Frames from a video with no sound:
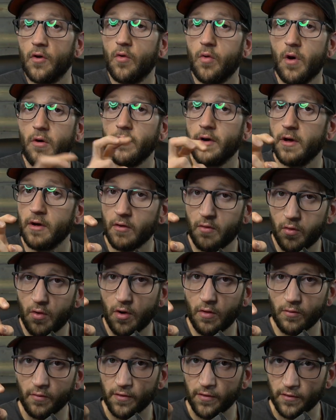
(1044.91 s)
quote
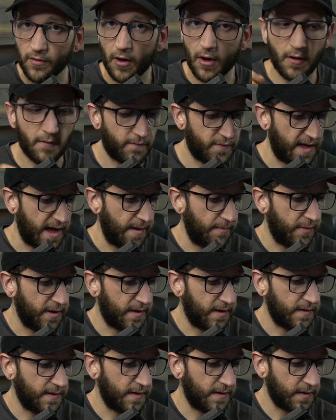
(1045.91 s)
unquote resolve that
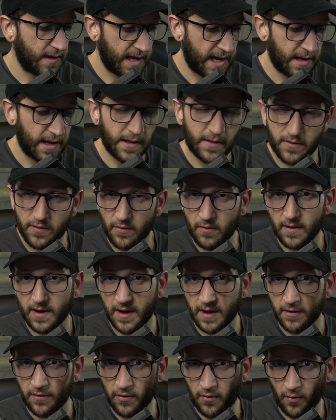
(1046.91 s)
because it's kind of, it's still
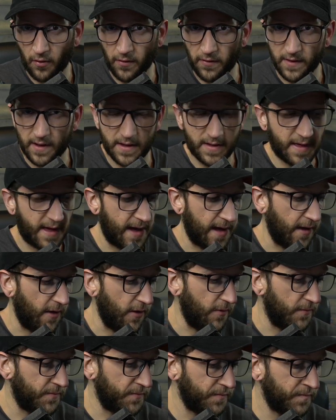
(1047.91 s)
kind of too early to
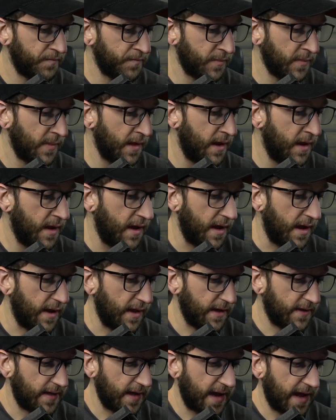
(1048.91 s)
tell. And
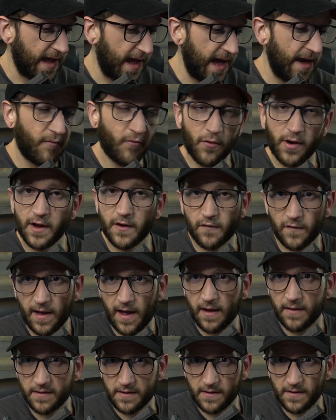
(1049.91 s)
like I said, I have reached
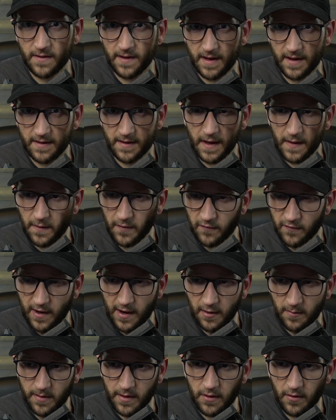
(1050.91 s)
out to, like I said, the
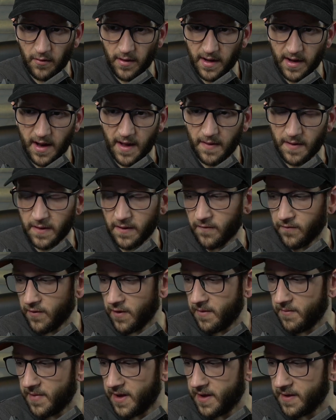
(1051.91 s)
gentleman who I got this
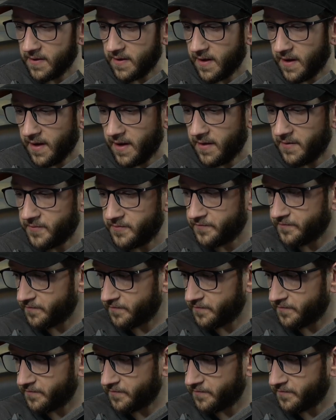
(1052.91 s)
from, and uh,